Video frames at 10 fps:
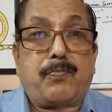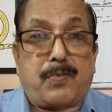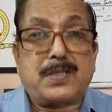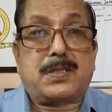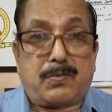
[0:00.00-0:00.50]

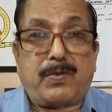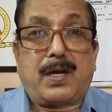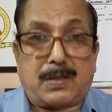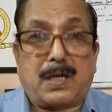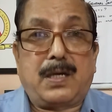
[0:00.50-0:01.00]
First, we
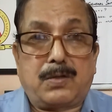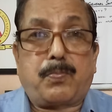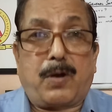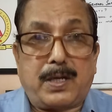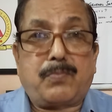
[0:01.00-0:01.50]
are
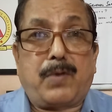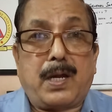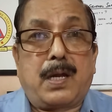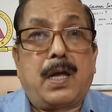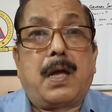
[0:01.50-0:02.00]
telling polite
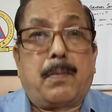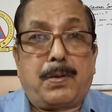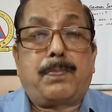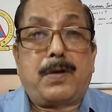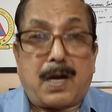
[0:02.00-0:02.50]
way,
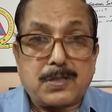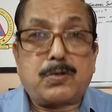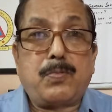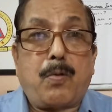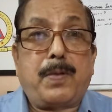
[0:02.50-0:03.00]
people has
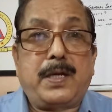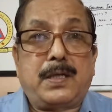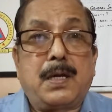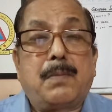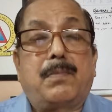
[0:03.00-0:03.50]
to be
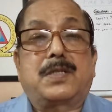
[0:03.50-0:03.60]
obeyed.